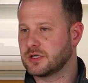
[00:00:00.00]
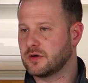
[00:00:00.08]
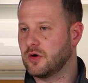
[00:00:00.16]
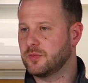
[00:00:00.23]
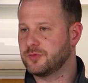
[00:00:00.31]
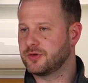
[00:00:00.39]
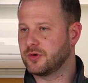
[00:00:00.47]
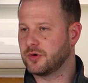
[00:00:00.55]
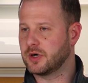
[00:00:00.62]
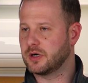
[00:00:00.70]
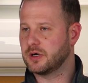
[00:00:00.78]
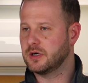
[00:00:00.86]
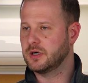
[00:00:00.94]
your home
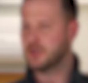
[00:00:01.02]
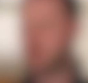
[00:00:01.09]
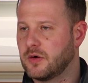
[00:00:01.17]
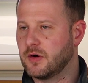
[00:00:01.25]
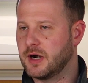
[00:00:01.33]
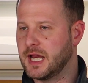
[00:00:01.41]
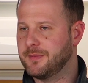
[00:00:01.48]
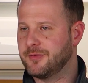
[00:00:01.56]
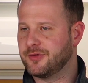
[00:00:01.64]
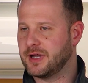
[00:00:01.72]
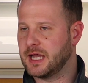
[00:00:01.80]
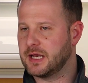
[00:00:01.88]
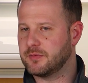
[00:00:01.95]
store or on
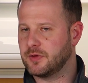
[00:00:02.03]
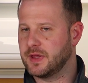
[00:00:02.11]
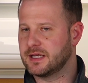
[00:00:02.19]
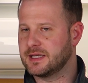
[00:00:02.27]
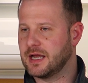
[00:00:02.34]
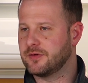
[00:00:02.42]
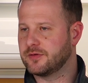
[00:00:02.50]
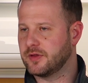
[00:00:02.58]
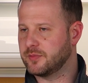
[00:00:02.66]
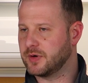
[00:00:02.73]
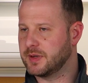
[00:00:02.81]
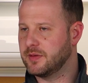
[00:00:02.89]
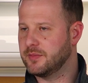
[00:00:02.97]
Amazon. We'll link down to the
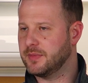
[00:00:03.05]
premium